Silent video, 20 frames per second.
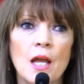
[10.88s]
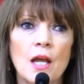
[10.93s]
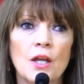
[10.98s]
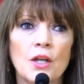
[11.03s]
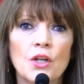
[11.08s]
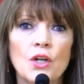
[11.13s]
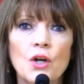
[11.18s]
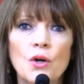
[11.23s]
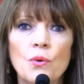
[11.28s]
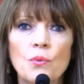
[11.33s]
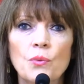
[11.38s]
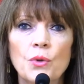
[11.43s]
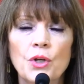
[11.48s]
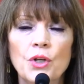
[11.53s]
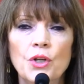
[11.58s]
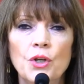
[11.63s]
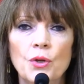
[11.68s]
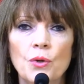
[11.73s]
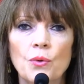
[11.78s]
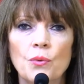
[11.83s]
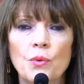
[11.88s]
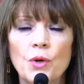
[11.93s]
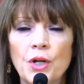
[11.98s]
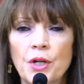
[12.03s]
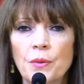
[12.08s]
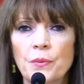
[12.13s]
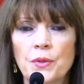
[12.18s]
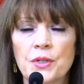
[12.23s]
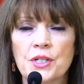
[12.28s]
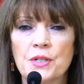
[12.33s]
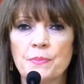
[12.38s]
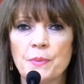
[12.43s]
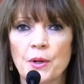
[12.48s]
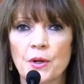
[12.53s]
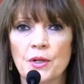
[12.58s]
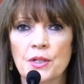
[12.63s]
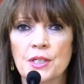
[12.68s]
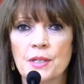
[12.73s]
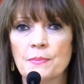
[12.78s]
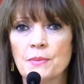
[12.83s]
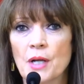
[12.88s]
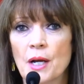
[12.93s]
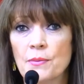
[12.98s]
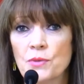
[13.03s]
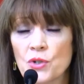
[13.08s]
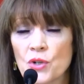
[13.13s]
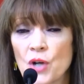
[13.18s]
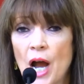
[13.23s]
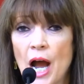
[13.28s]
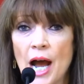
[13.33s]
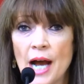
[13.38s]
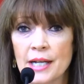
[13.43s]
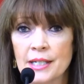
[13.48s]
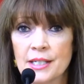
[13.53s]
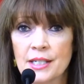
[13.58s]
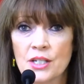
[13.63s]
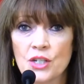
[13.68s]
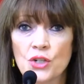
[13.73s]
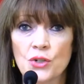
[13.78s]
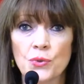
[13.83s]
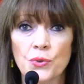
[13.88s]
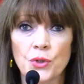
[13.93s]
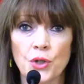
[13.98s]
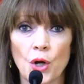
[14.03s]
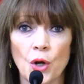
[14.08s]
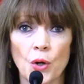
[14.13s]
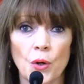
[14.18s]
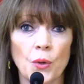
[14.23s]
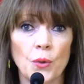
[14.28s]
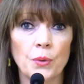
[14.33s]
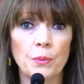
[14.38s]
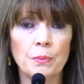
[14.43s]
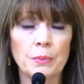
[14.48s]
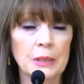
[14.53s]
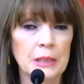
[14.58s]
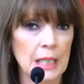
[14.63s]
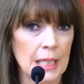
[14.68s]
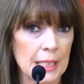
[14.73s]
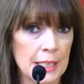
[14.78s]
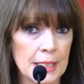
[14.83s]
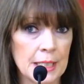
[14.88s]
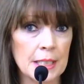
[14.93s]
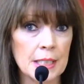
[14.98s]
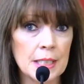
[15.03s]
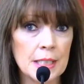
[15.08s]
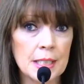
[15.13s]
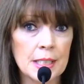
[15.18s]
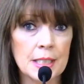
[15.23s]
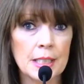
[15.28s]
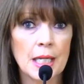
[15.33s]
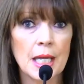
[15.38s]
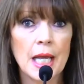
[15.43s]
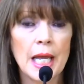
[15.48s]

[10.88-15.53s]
you know, when you're working with spirit, sometimes you're asked to go places,